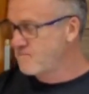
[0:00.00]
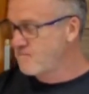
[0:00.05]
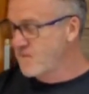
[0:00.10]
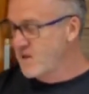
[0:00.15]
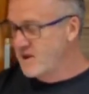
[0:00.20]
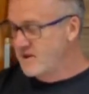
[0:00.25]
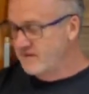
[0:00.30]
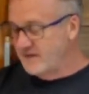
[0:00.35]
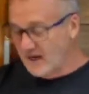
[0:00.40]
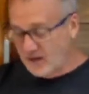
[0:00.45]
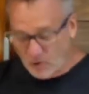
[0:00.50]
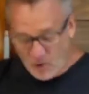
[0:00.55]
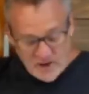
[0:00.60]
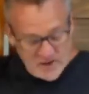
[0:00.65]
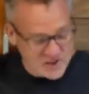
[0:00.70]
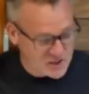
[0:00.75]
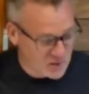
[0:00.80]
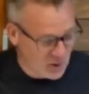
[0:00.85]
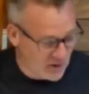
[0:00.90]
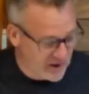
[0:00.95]
That great
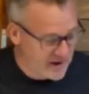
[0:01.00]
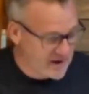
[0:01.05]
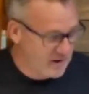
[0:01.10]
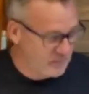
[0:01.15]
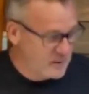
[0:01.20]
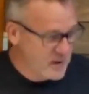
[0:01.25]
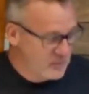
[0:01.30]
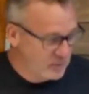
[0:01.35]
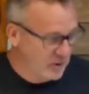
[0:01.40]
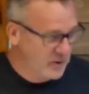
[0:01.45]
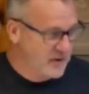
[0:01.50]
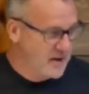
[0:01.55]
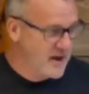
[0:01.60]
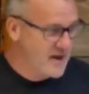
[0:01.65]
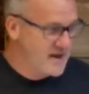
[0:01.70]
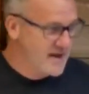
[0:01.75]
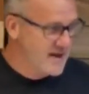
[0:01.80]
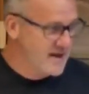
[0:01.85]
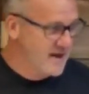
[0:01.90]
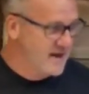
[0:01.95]
story of people in
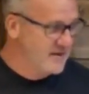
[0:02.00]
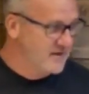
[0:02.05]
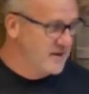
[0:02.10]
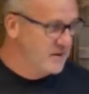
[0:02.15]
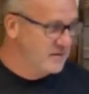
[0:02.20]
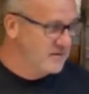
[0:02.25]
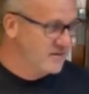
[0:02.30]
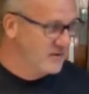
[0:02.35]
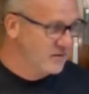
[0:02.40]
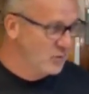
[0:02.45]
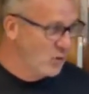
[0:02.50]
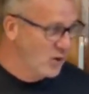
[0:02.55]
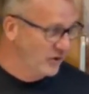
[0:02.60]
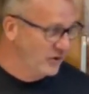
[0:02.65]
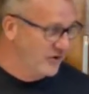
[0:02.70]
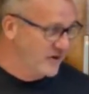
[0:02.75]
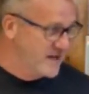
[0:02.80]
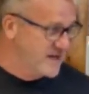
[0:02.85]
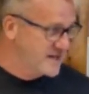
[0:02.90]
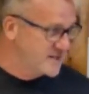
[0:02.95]
the
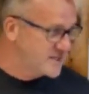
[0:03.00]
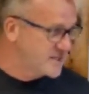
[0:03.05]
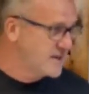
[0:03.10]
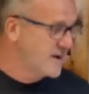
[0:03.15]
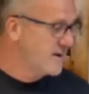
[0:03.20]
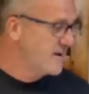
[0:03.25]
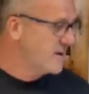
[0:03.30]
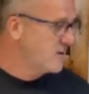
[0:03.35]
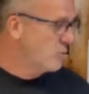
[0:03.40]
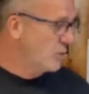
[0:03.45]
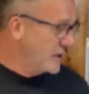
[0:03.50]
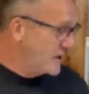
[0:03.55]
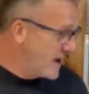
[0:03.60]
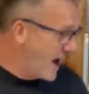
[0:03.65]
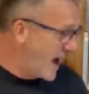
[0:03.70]
wilderness, when God